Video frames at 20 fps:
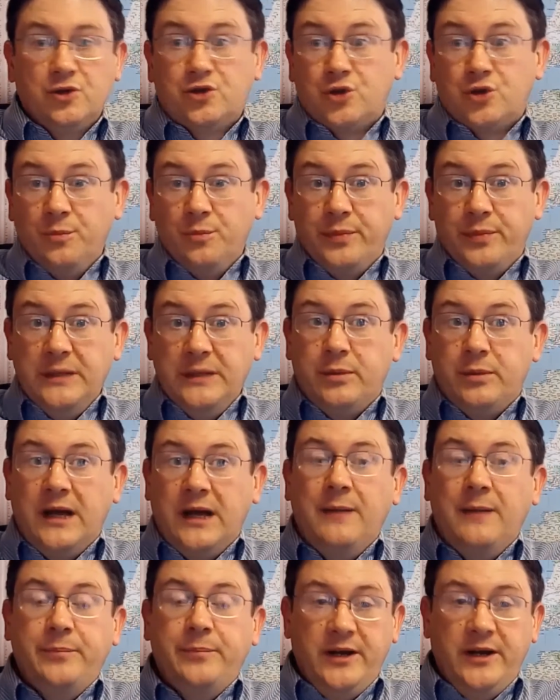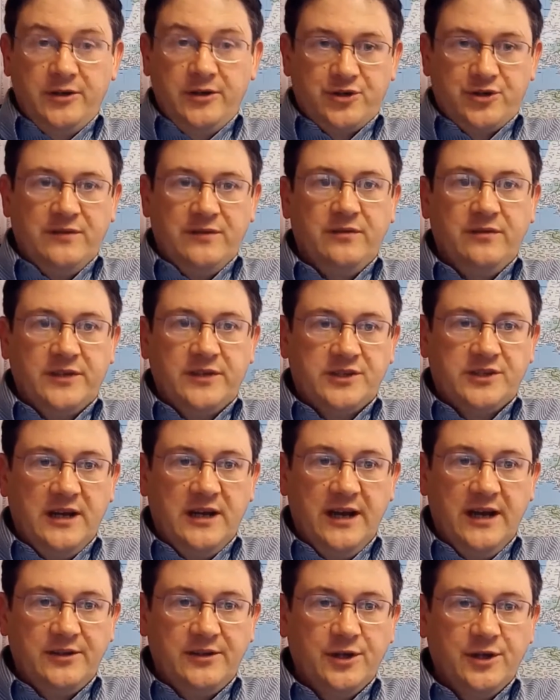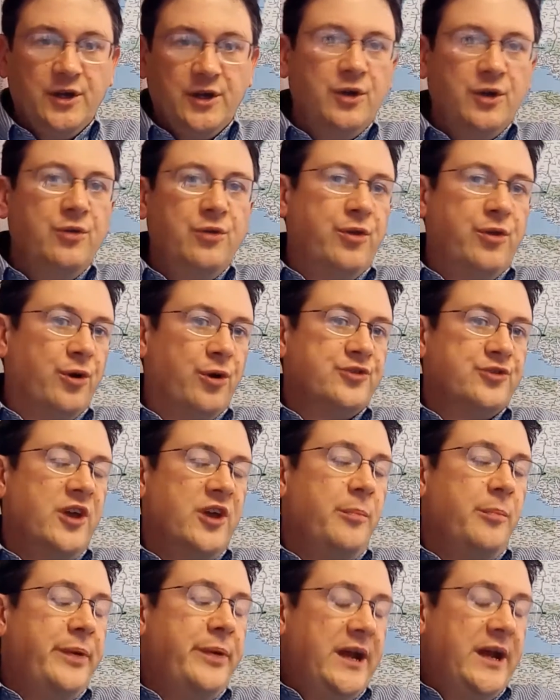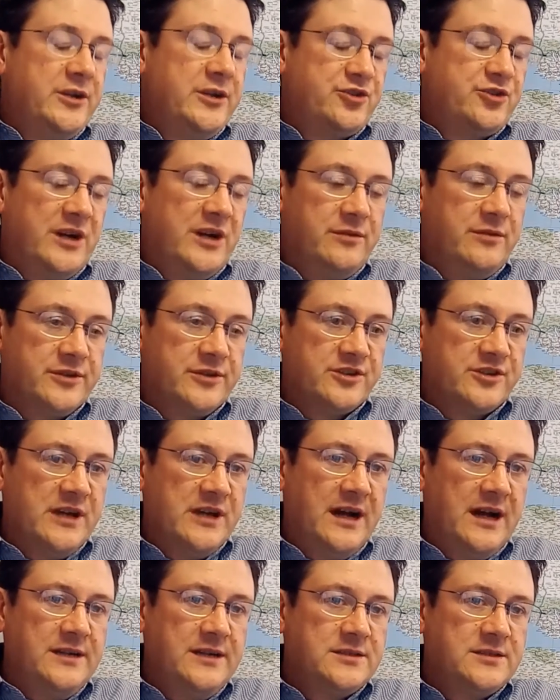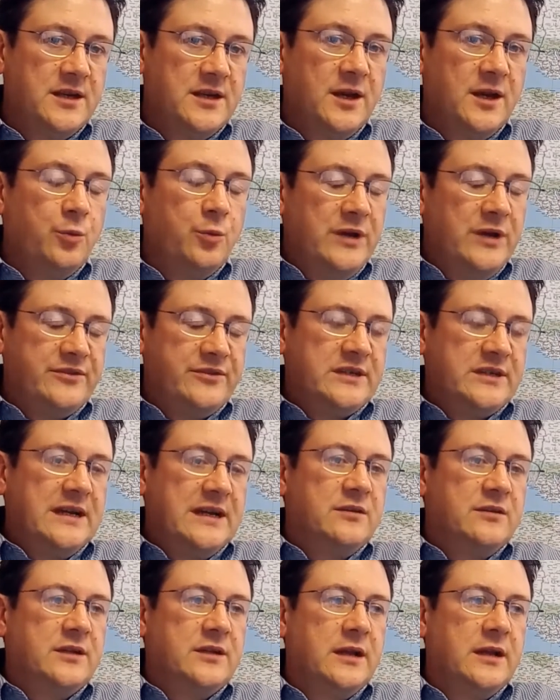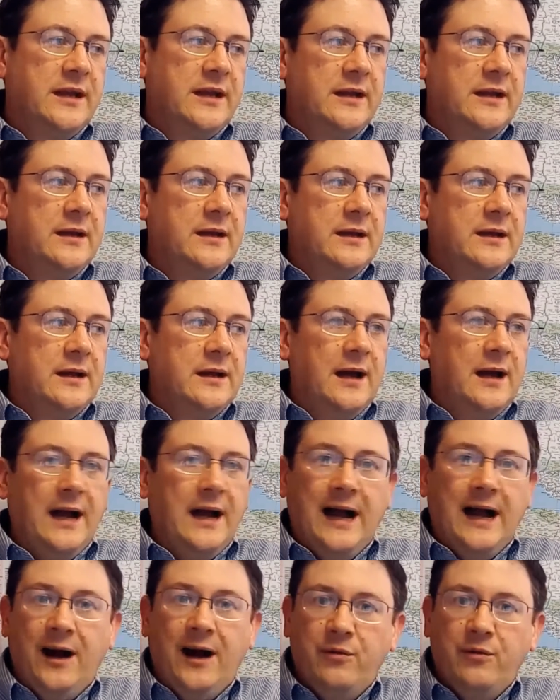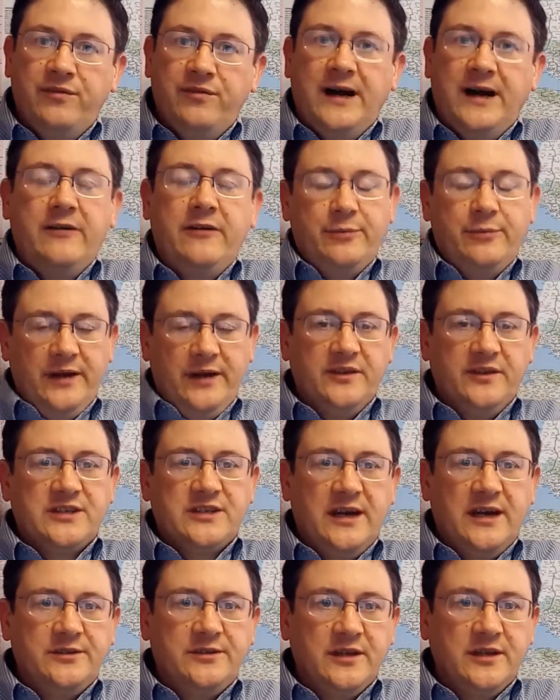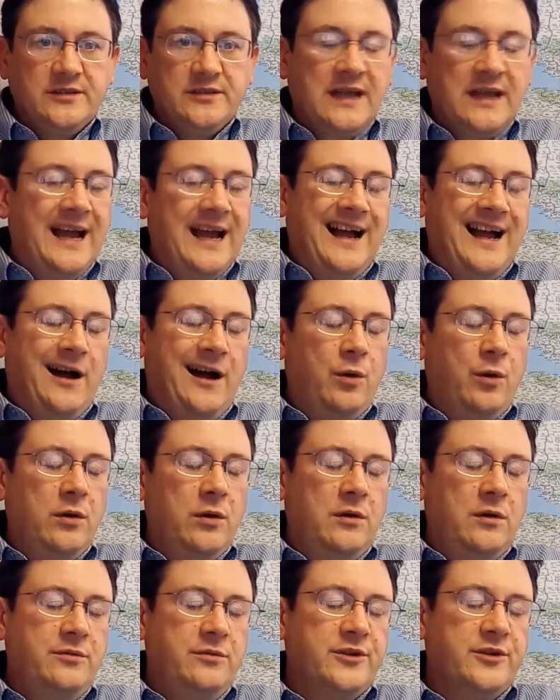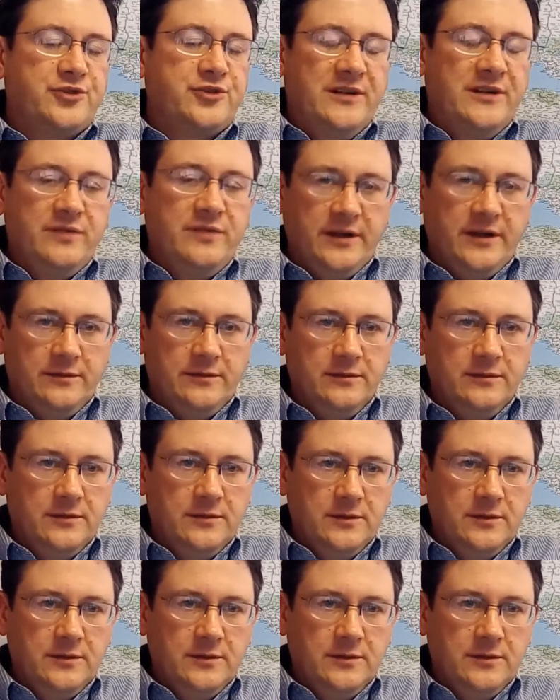some people aren't paid to travel to site. Those that are paid to travel to site, we have to calculate how far away the site is, how long they're travelling,